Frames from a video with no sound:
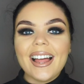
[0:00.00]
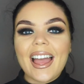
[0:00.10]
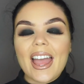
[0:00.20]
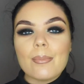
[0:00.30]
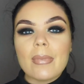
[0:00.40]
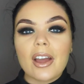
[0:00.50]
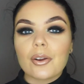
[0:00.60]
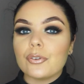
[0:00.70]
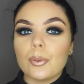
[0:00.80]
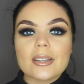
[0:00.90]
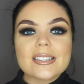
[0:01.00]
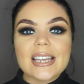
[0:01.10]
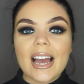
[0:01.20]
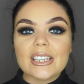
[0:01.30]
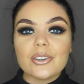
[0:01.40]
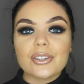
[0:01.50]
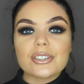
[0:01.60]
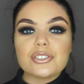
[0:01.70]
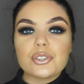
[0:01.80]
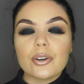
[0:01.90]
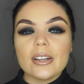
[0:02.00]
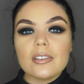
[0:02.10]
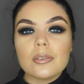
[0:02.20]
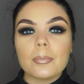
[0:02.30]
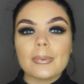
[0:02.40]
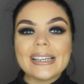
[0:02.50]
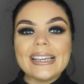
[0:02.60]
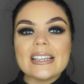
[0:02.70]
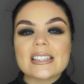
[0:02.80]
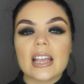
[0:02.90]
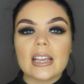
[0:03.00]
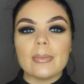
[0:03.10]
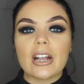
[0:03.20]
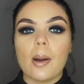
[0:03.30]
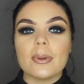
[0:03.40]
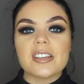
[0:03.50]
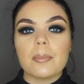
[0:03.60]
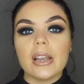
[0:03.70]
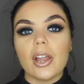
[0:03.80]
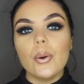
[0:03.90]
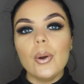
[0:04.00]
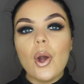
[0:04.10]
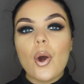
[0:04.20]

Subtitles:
or if you want to see any other tutorials, please give me a comment down below,